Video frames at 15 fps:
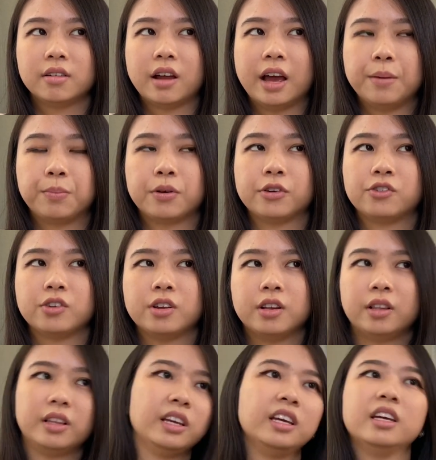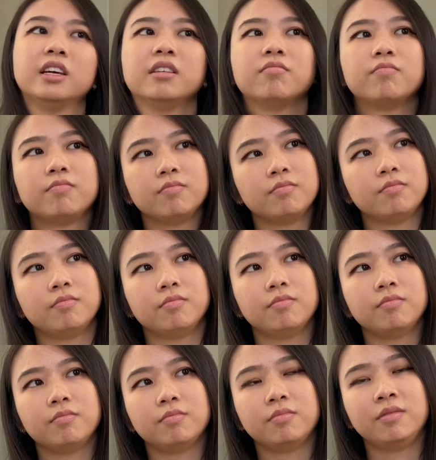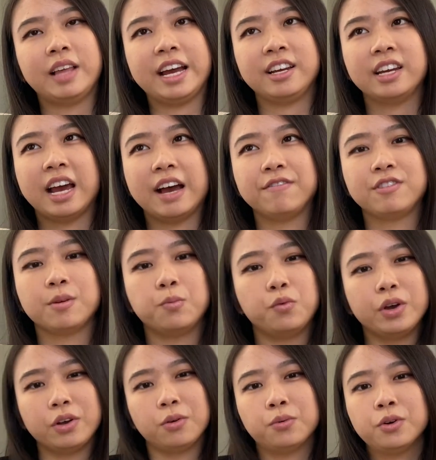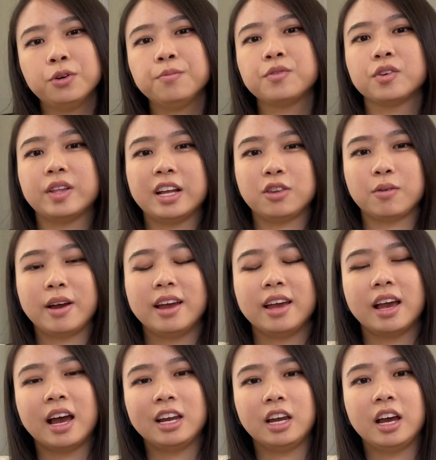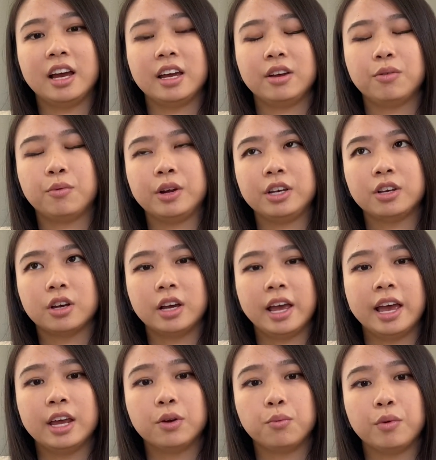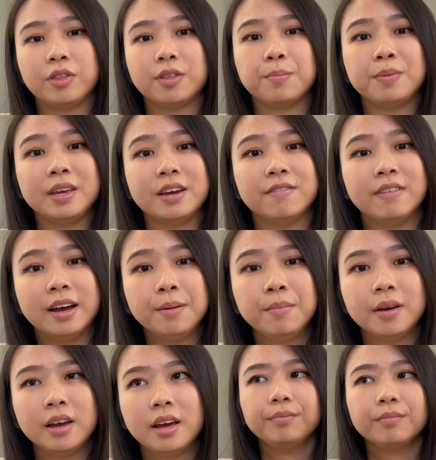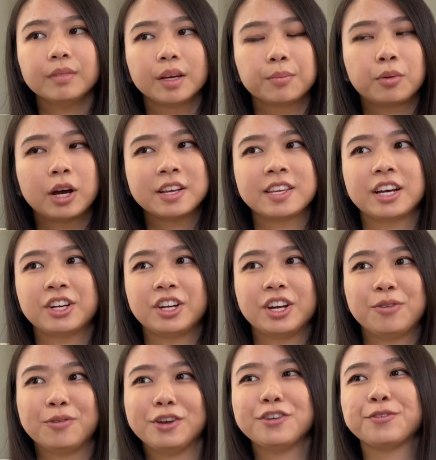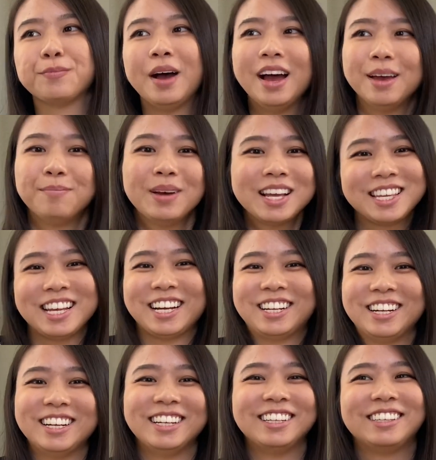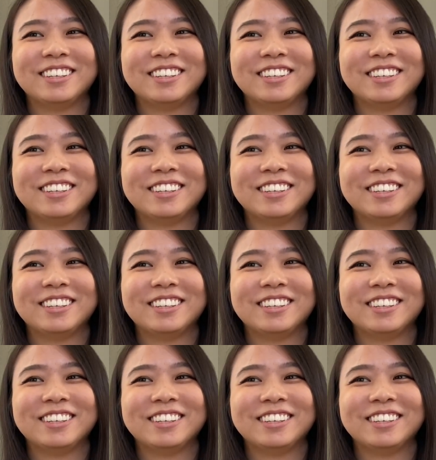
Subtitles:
I personally like to have some wiggle room. So that's why I went ahead with the PFM. Pro section was my best section.